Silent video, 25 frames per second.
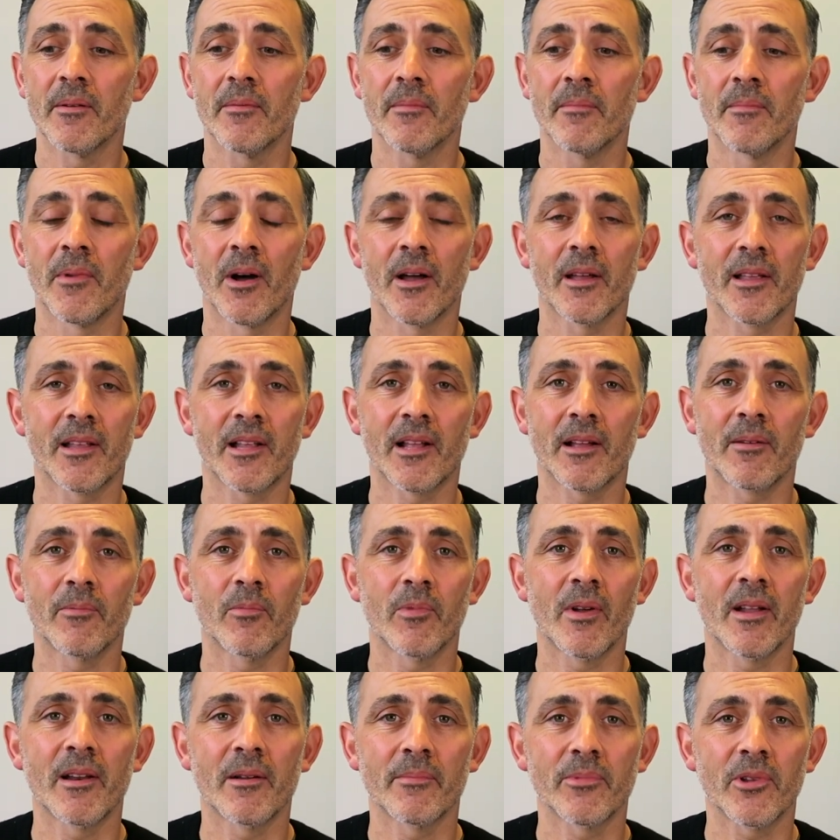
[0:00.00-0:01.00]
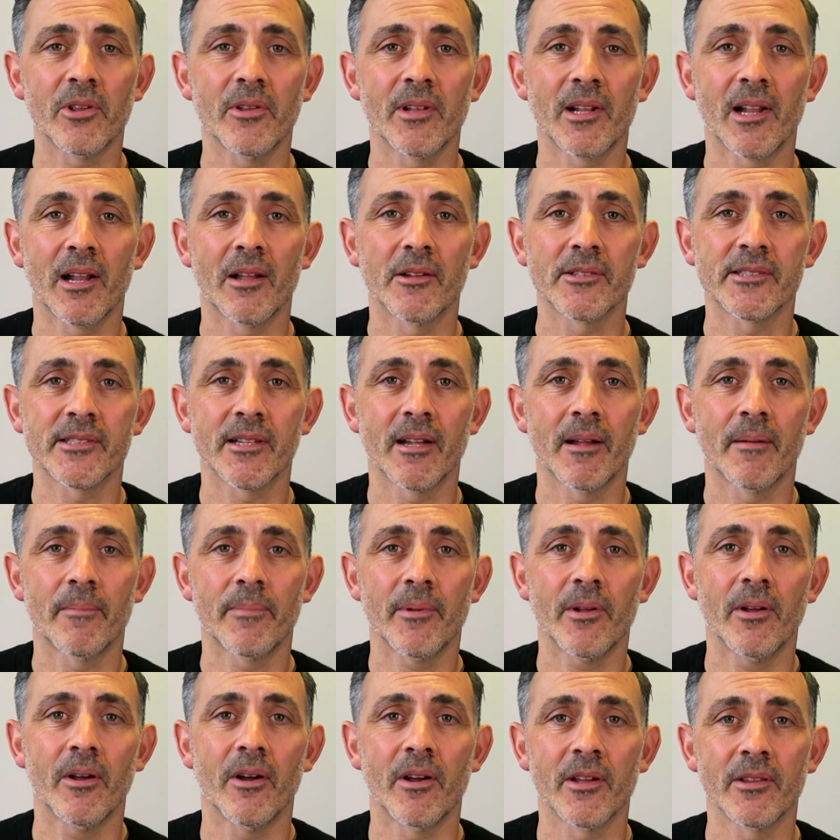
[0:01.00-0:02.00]
my when I'm doing close up,
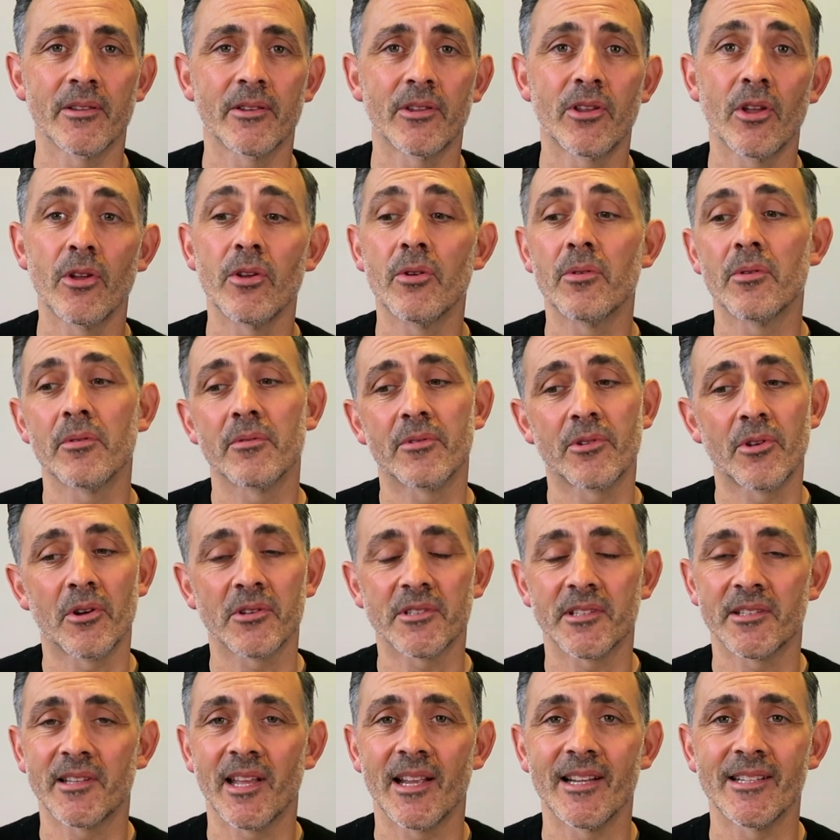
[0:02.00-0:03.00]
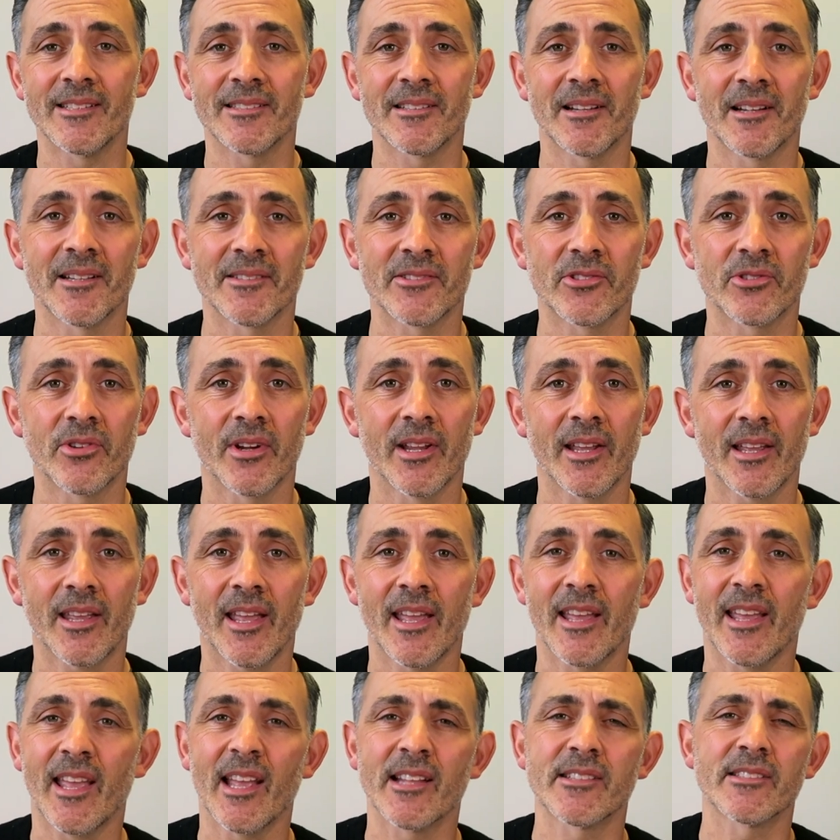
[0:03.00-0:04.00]
I do Doctor Daly's last trick.
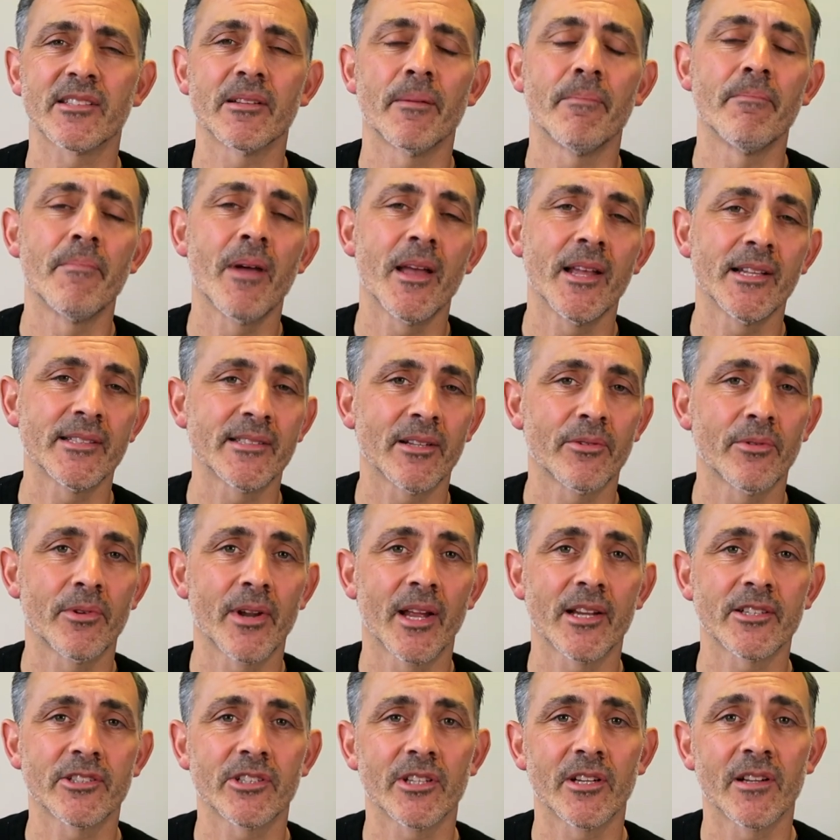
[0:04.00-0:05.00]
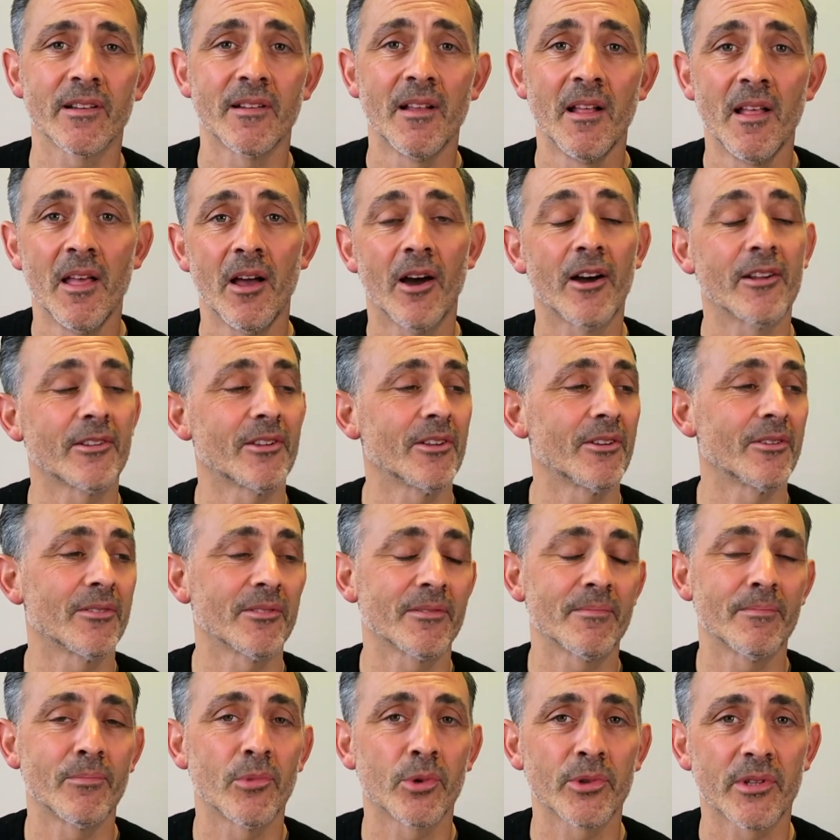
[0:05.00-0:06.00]
It gets an amazing reaction. I do
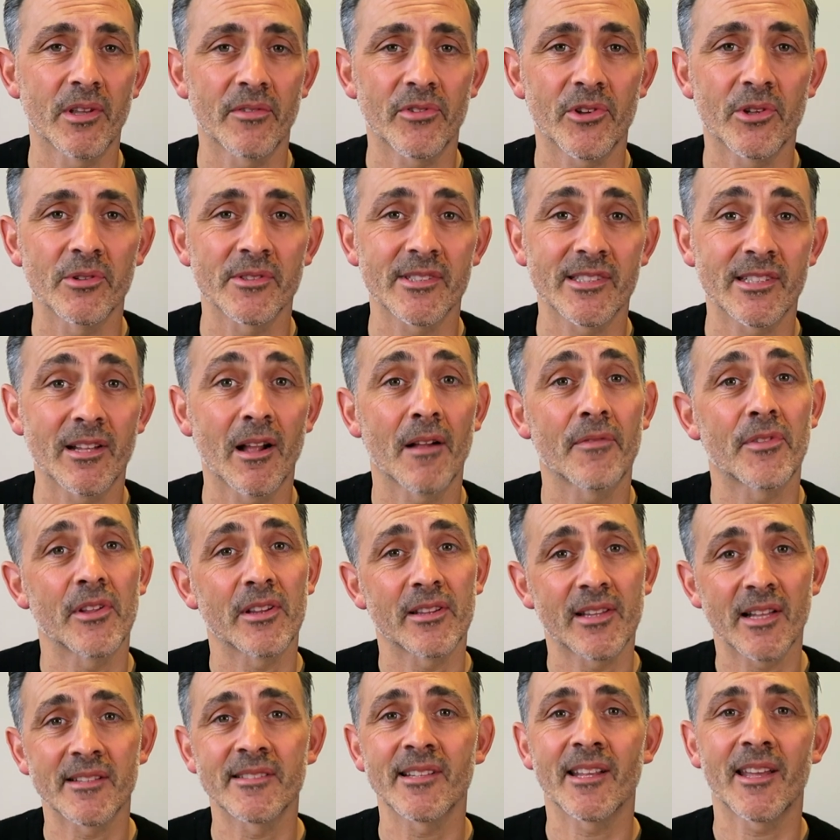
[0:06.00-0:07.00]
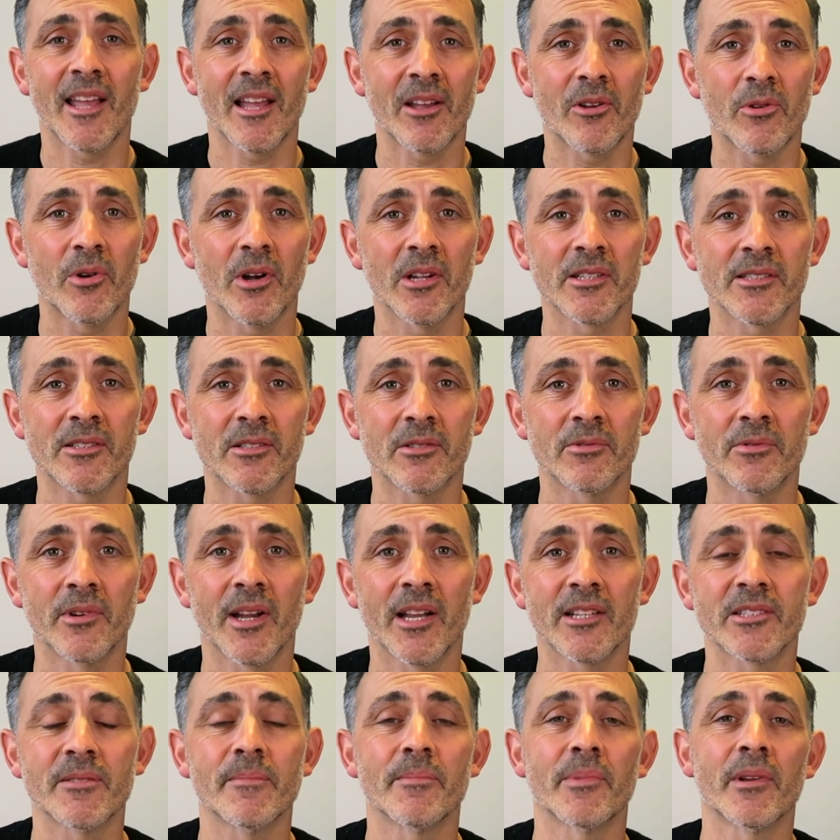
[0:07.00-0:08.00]
more difficult stuff that doesn't get quite as good
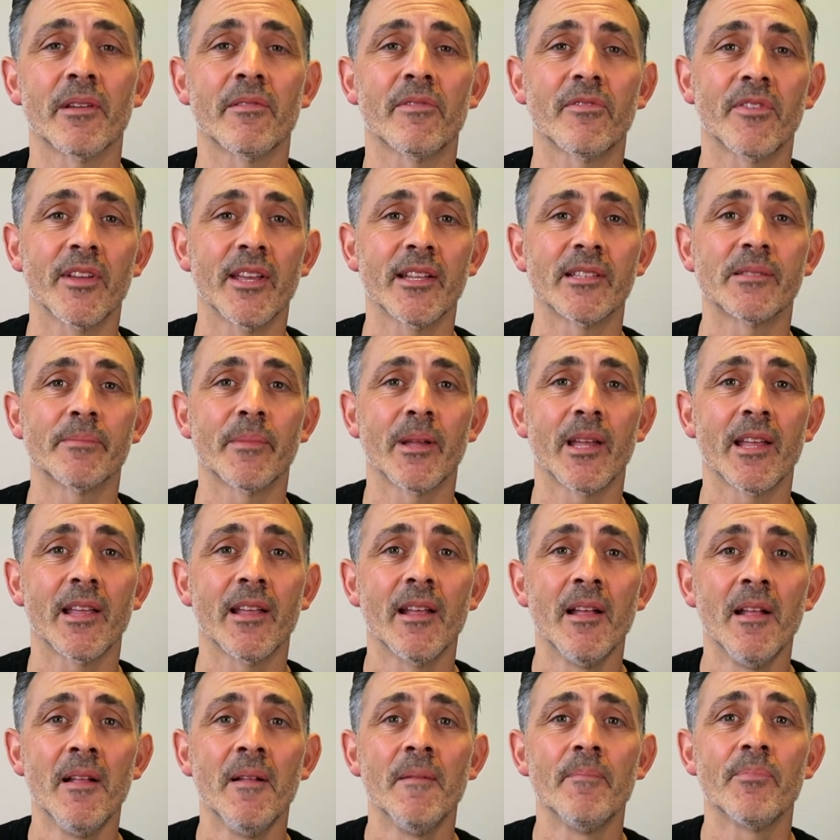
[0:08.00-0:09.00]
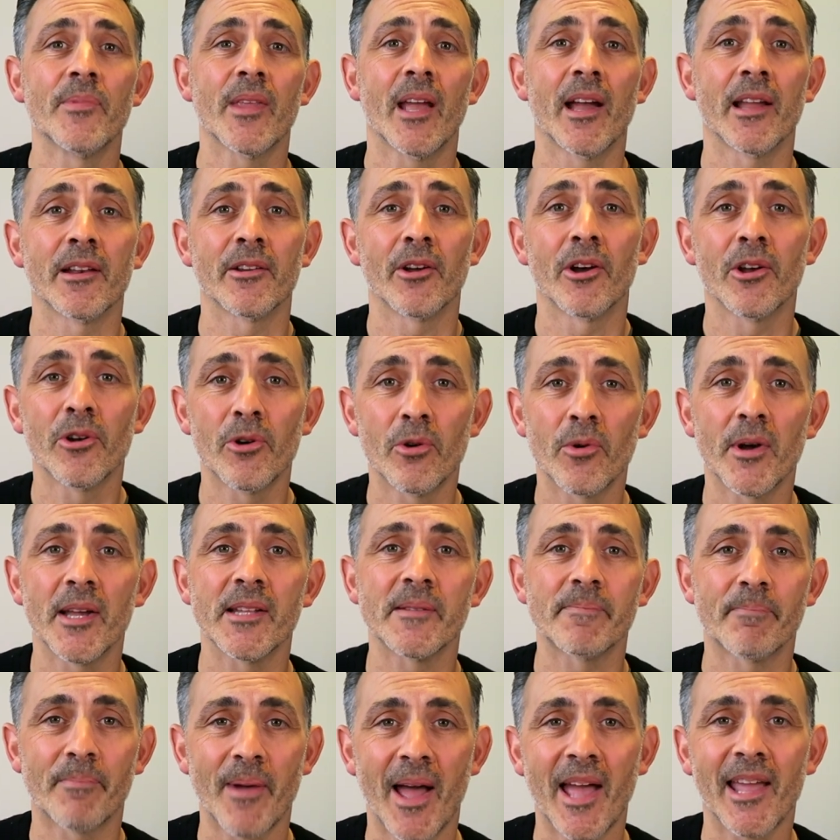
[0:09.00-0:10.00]
reaction, but it feeds me. And I
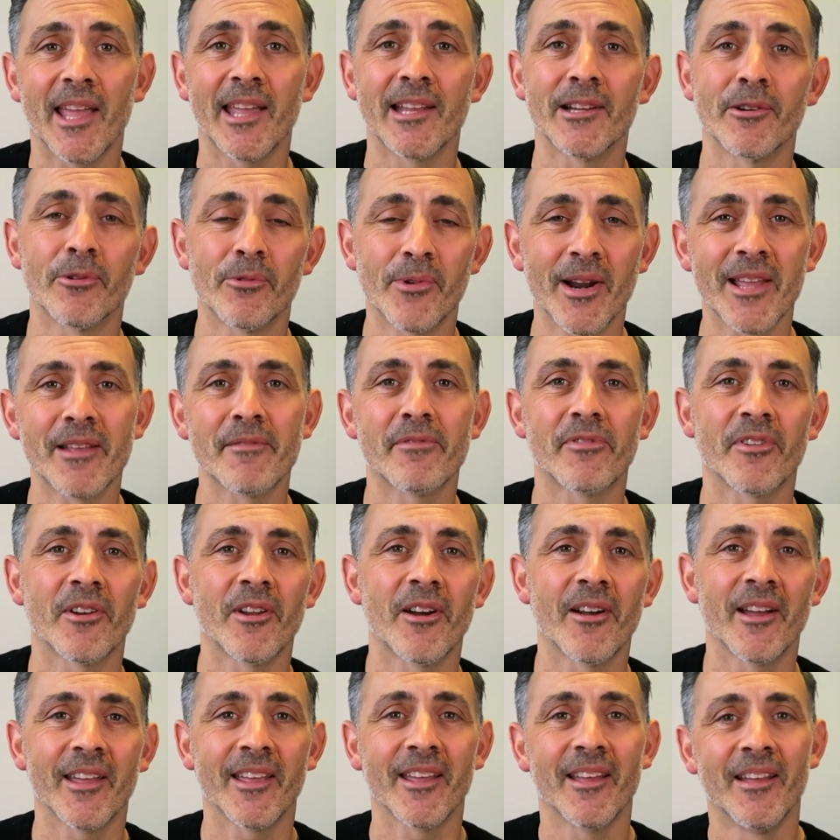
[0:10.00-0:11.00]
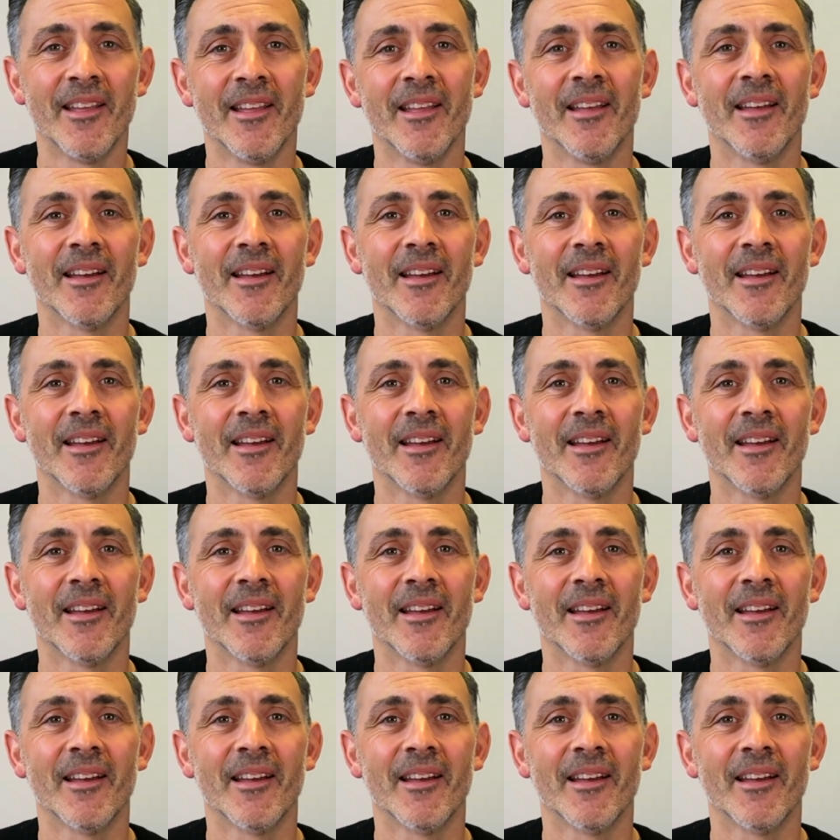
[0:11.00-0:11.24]
always bang in a ring flight,